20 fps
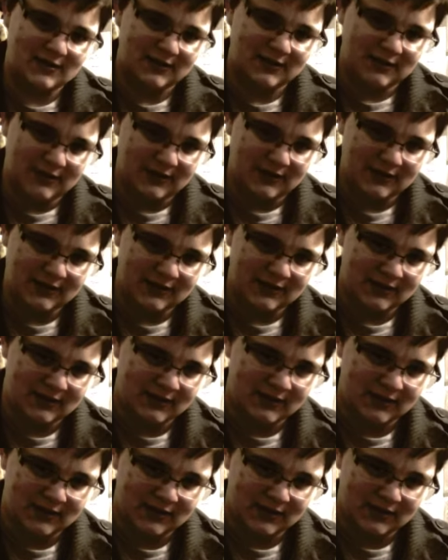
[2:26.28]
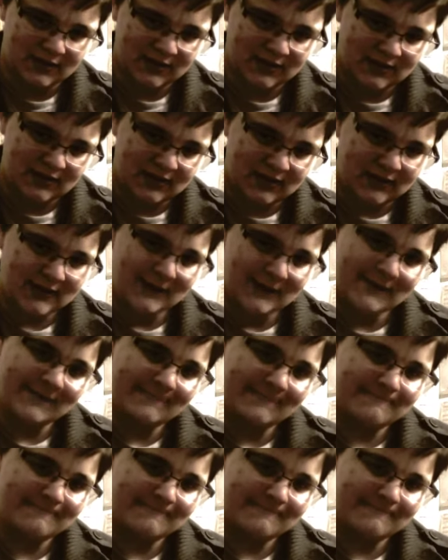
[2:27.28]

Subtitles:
(silence)